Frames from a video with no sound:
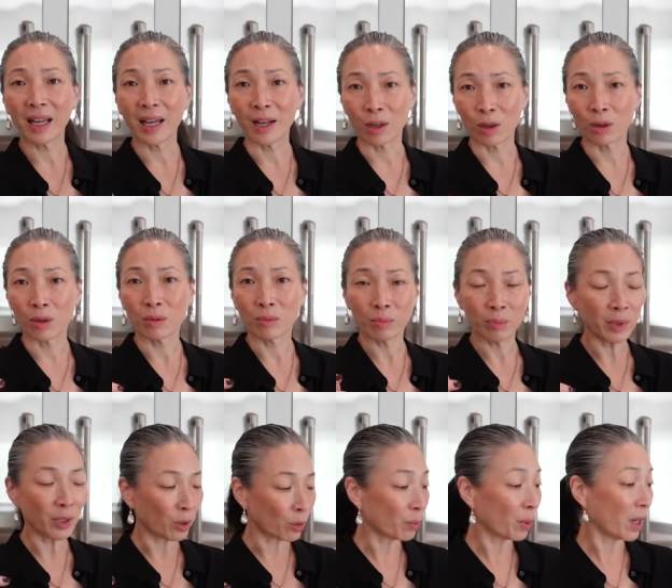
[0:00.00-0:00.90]
And her,
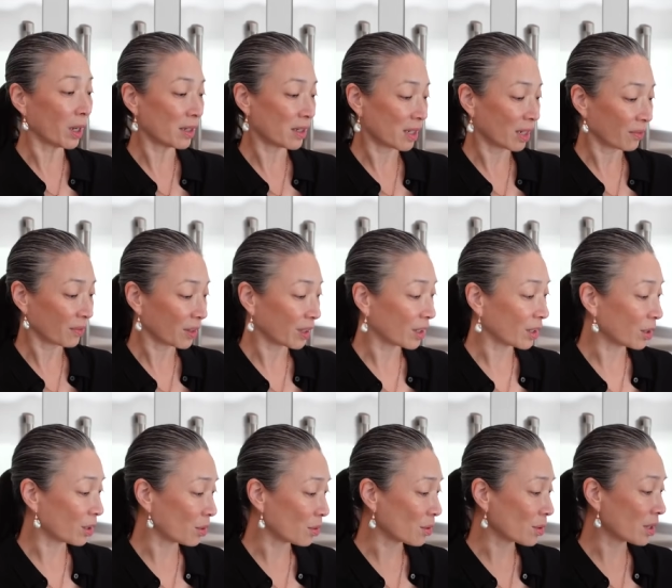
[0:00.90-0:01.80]
her paws definitely could
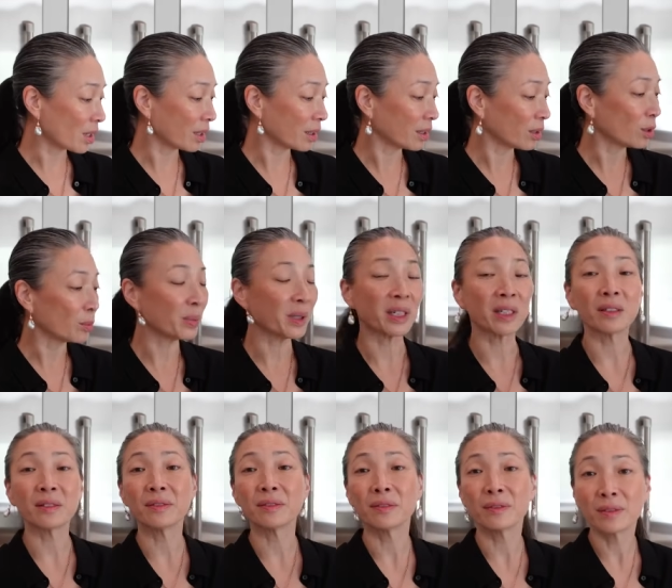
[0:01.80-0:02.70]
use a little bit
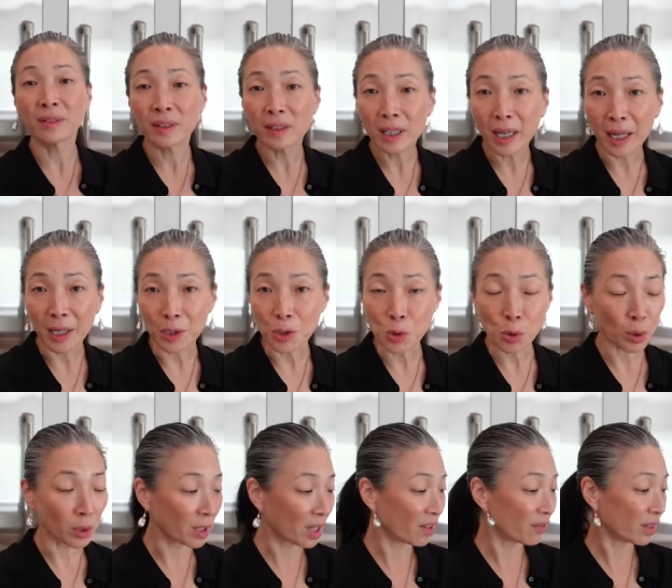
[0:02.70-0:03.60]
of extra
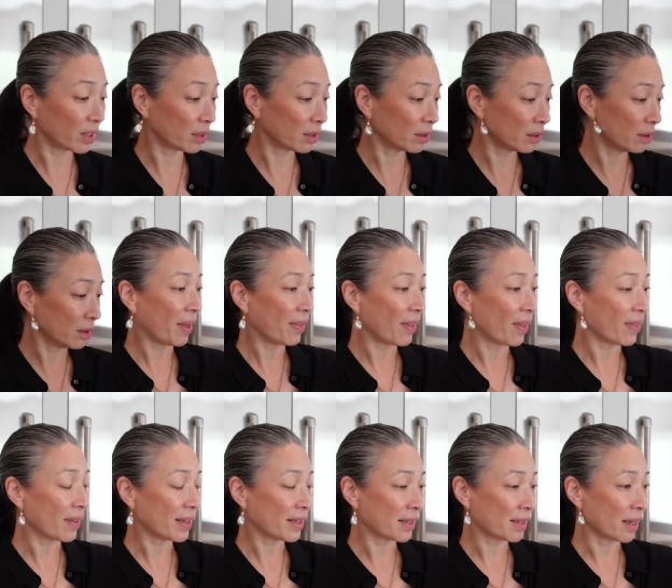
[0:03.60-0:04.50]
lovin'. And then
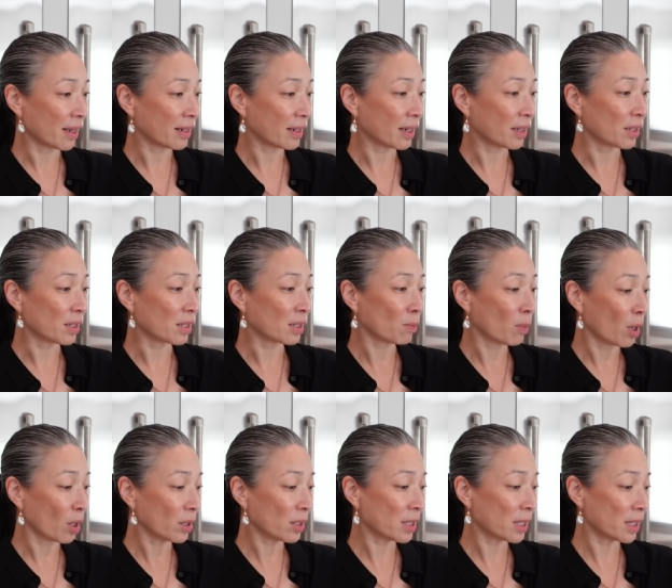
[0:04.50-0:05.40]
they sent a
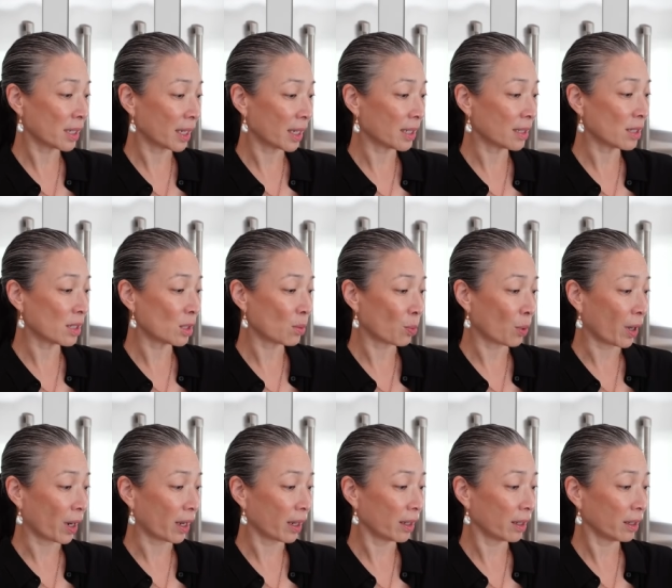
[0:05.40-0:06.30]
smart skin
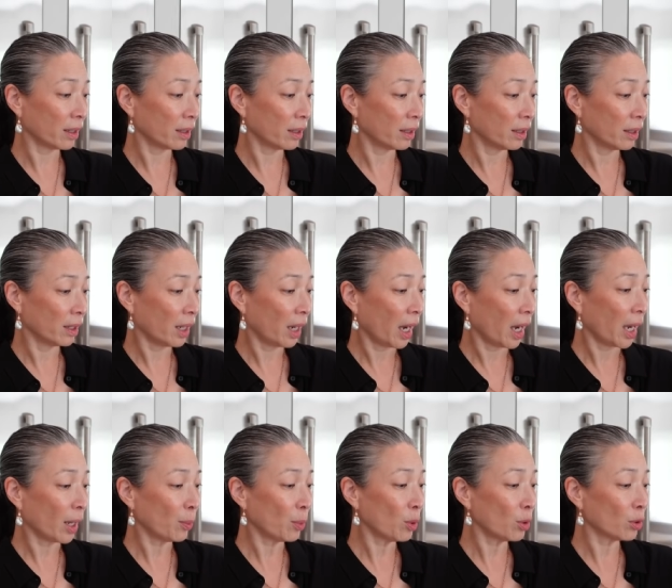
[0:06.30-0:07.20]
spray,
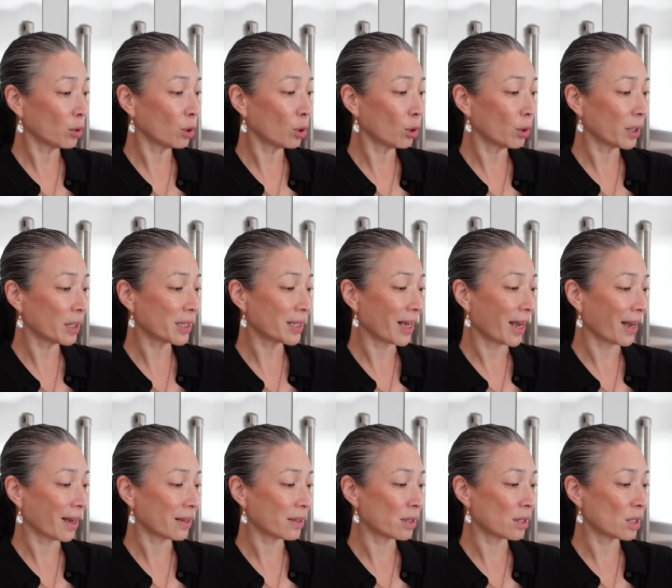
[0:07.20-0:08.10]
hypochlorous
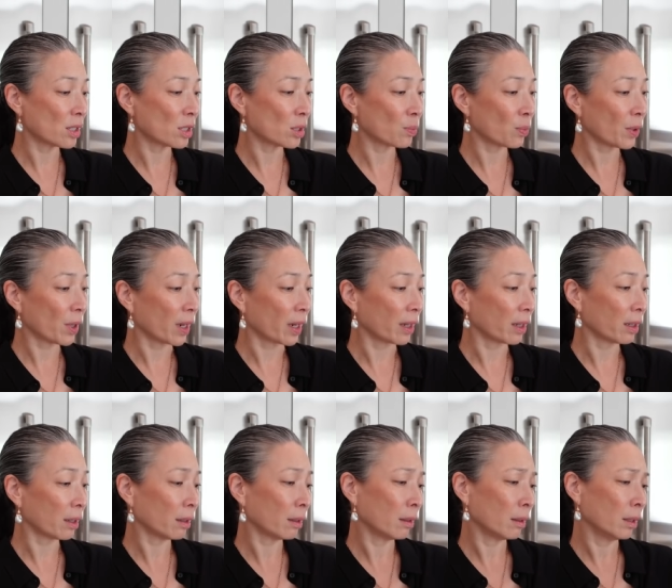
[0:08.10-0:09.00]
acid
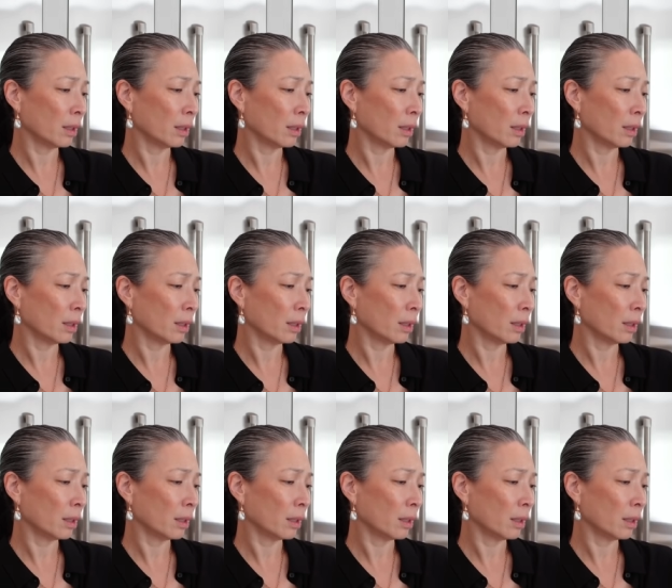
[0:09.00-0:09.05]
spray